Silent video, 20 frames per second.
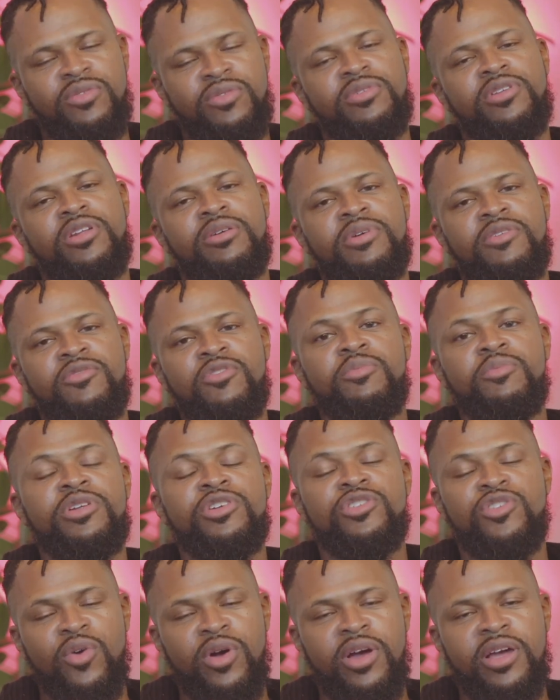You know, if you've been
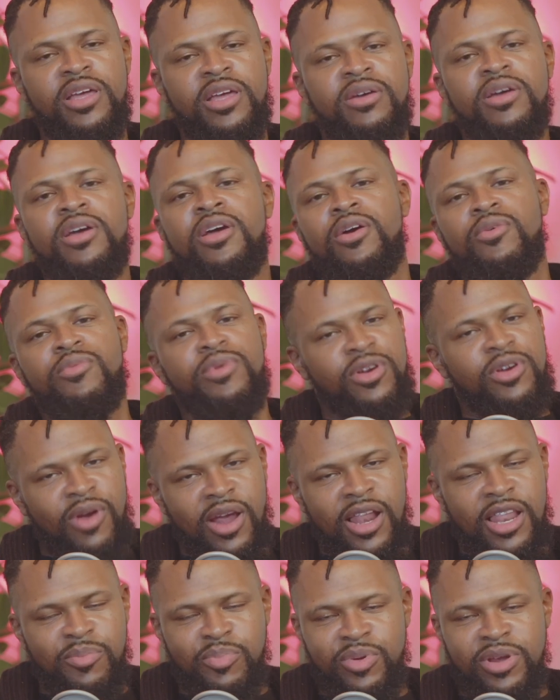enjoying it, we
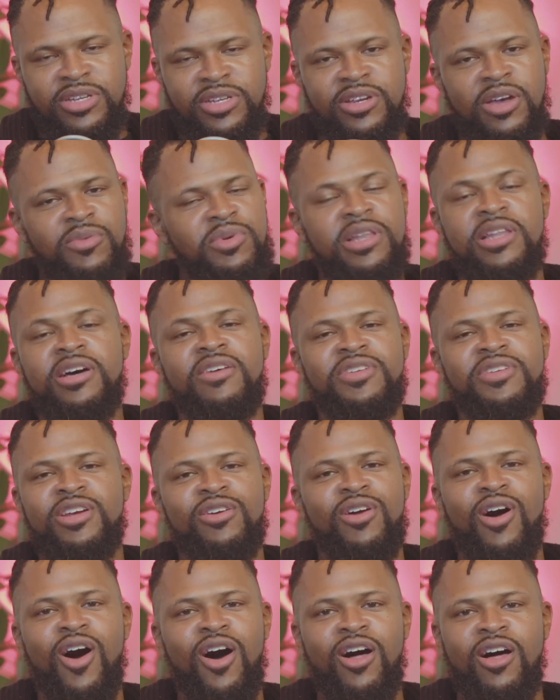greatly appreciate it. We love
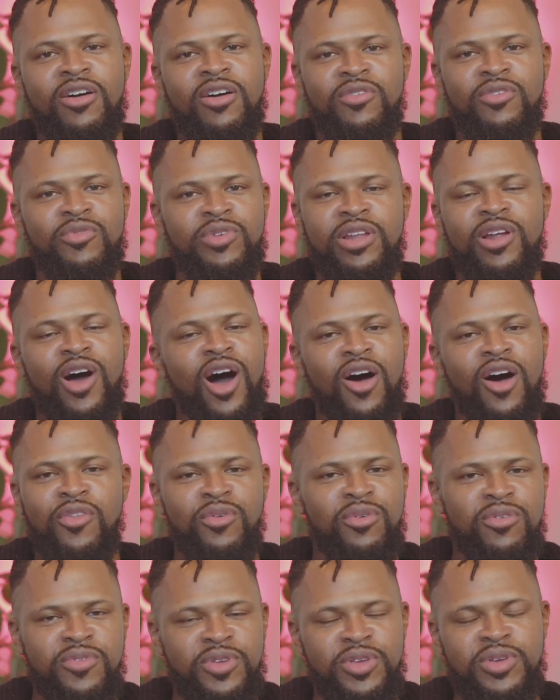to read all the
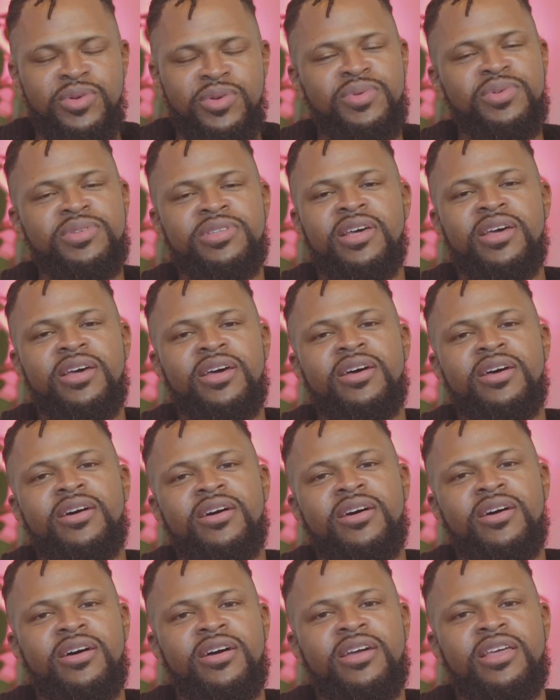reviews.
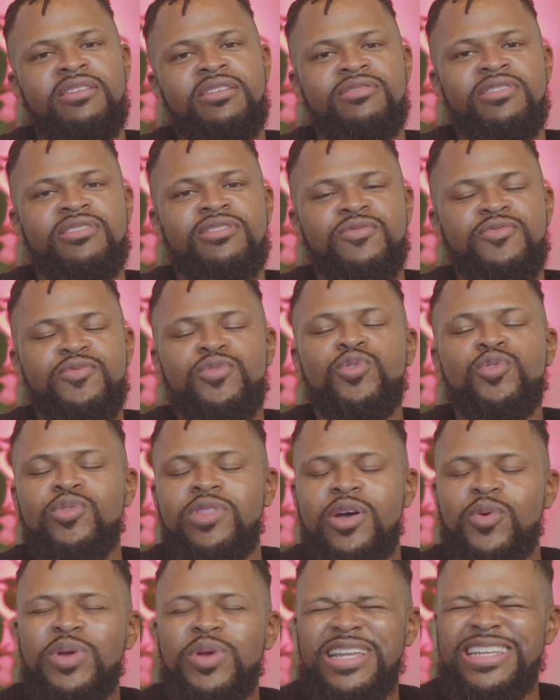It gives us the fuel that
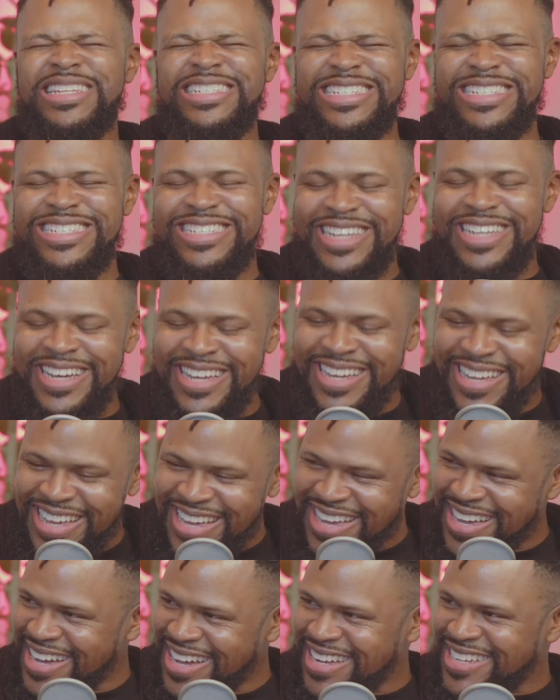we need
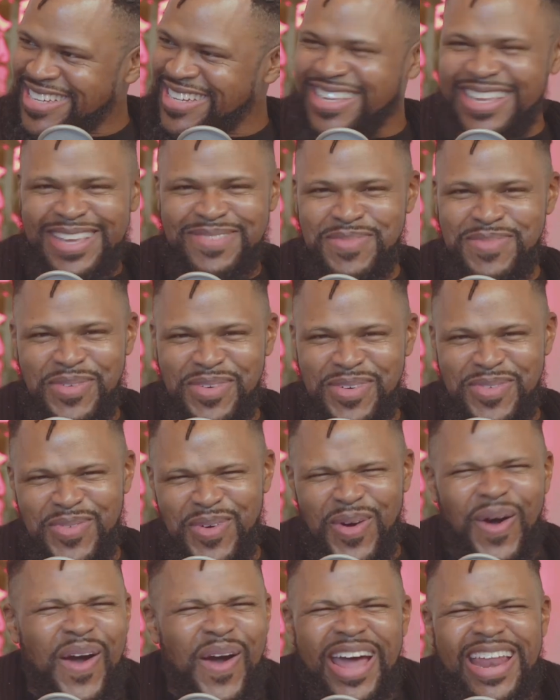to keep moving
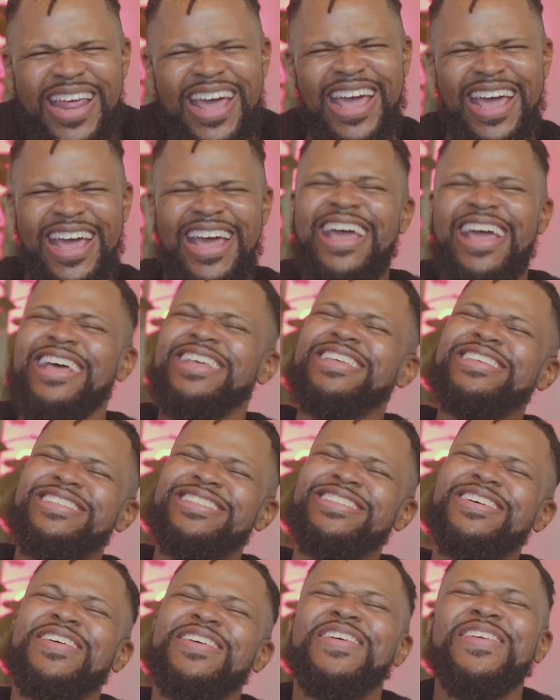forward.
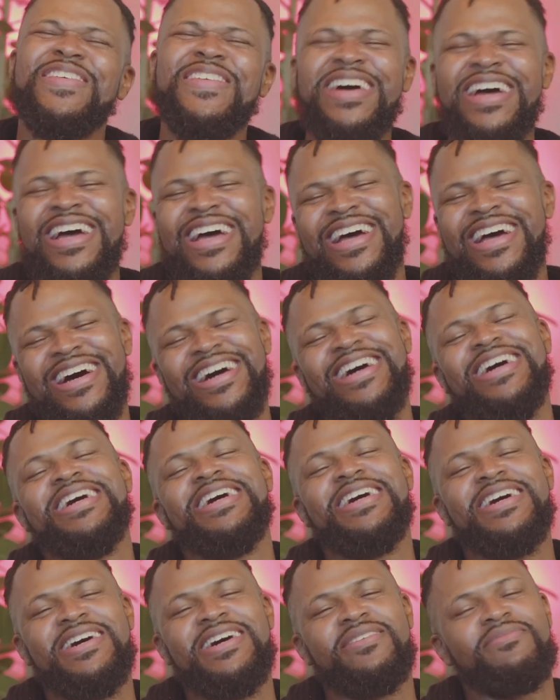So
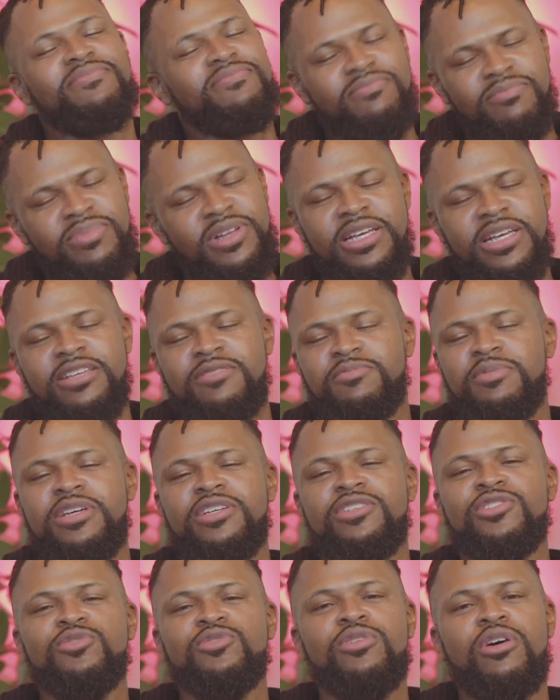please
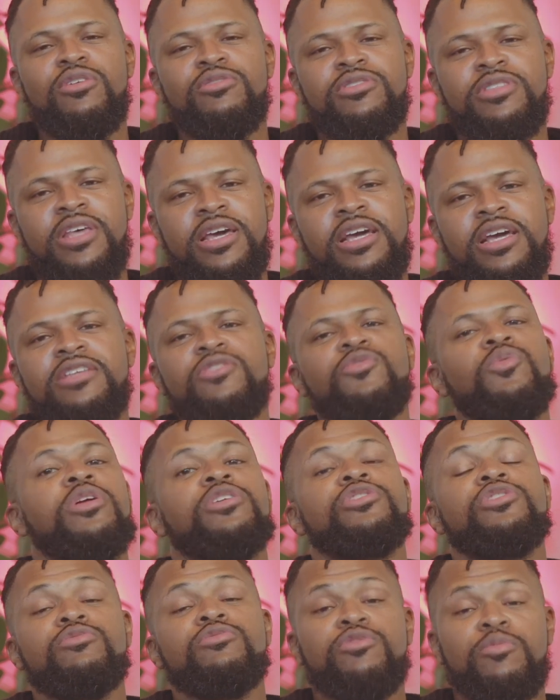do those things. You want to
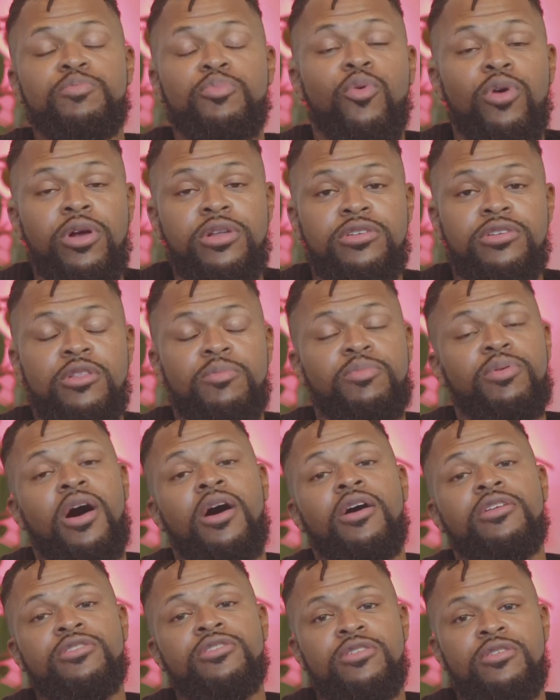show support to
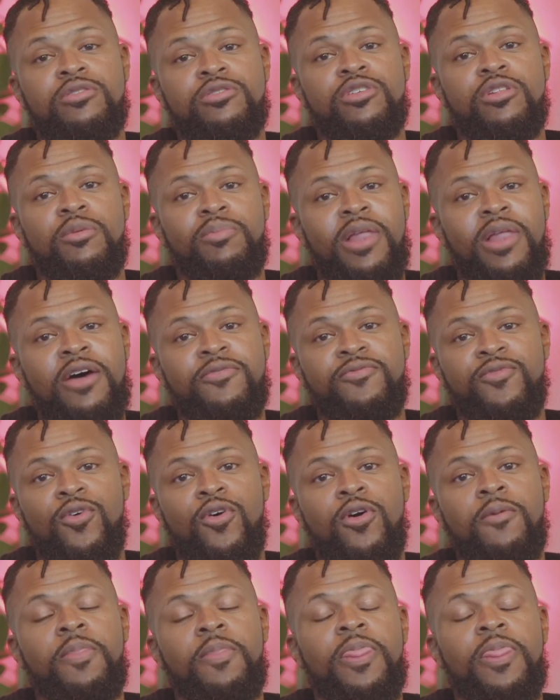the platform.